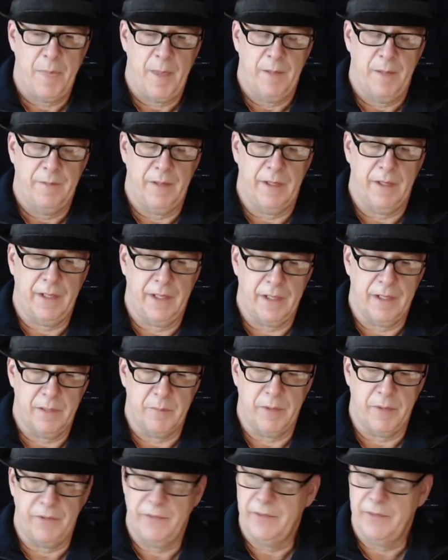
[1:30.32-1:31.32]
Then I got up
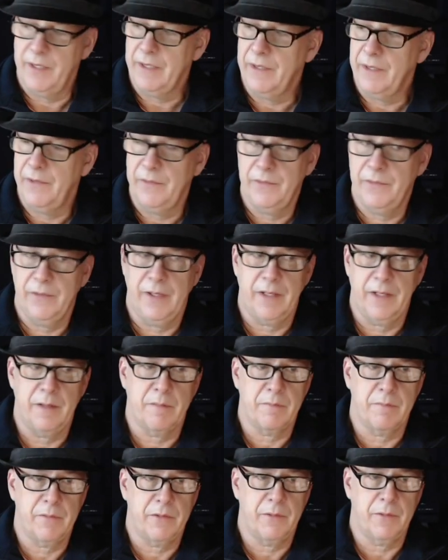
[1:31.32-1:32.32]
my staking set.
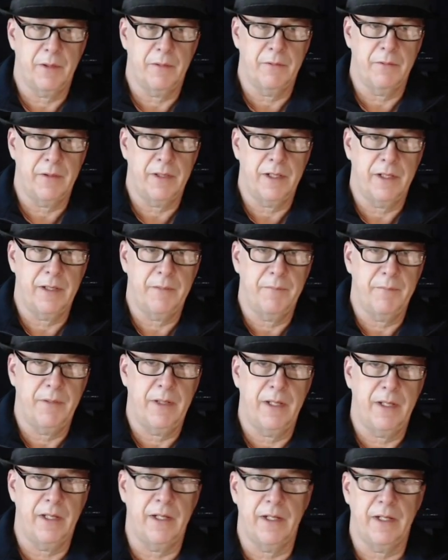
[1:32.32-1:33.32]
It's right over there,
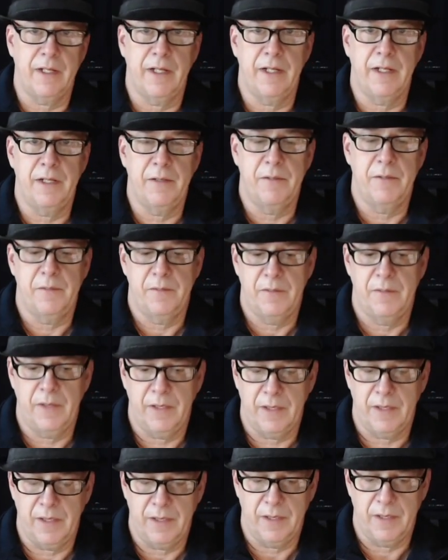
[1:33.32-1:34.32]
and I
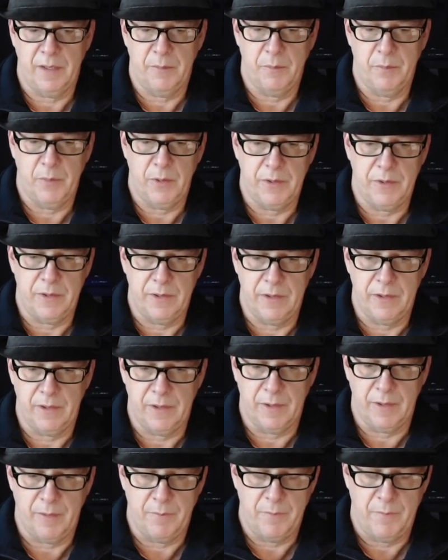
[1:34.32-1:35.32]
and I uh, put the
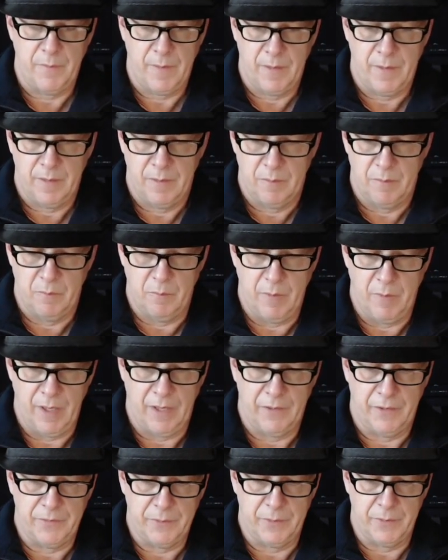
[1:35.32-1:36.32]
uh,
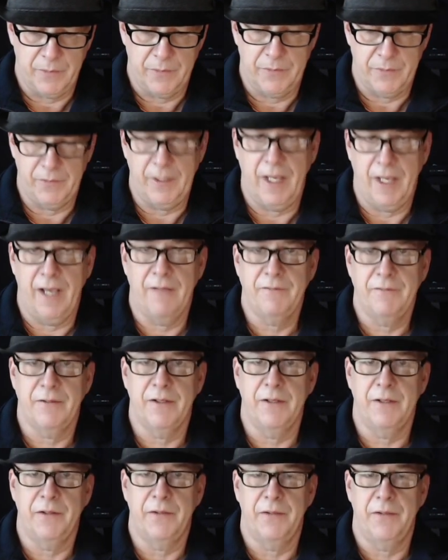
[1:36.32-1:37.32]
balance with staff
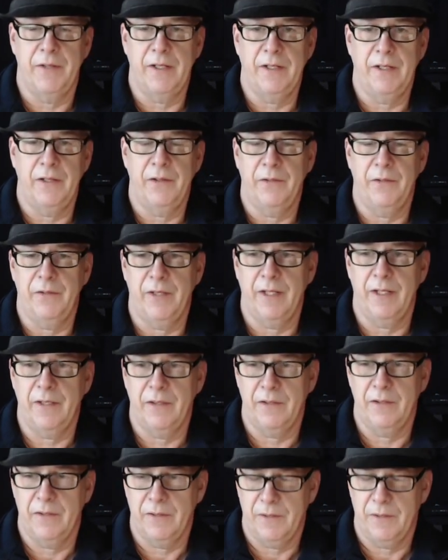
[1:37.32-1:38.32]
on the staking set,
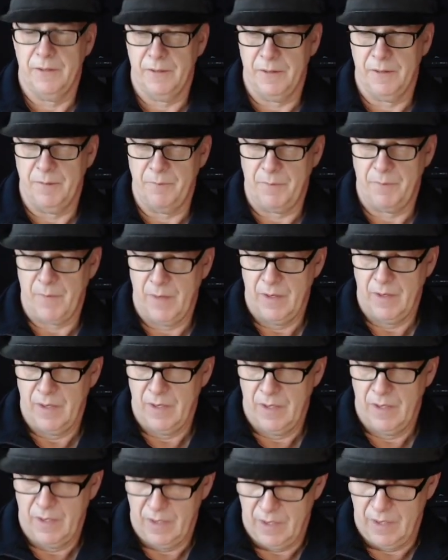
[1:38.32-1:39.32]
um,
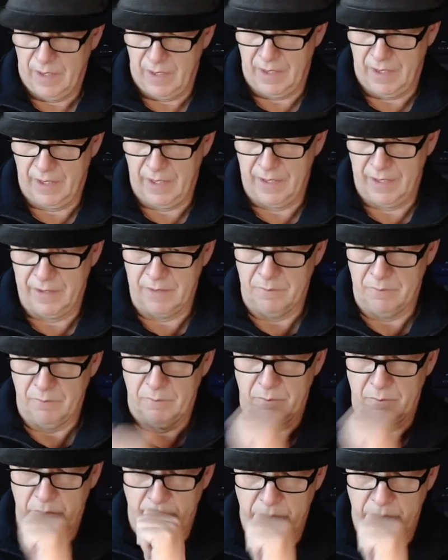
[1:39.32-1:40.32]
and I had to
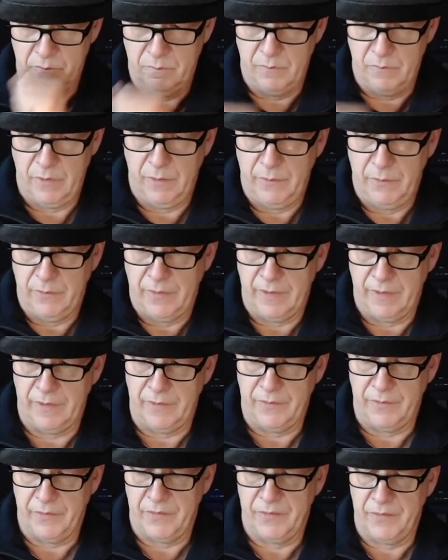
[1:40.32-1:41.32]
use
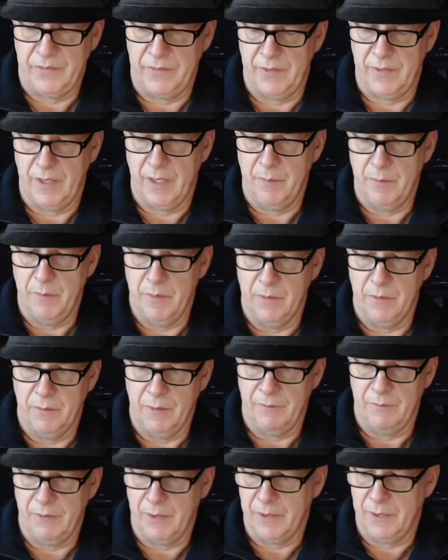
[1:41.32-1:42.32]
a stub or
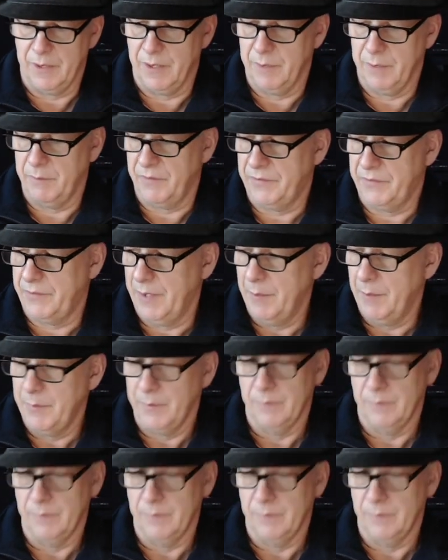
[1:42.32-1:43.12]
whatever you call them, a stump.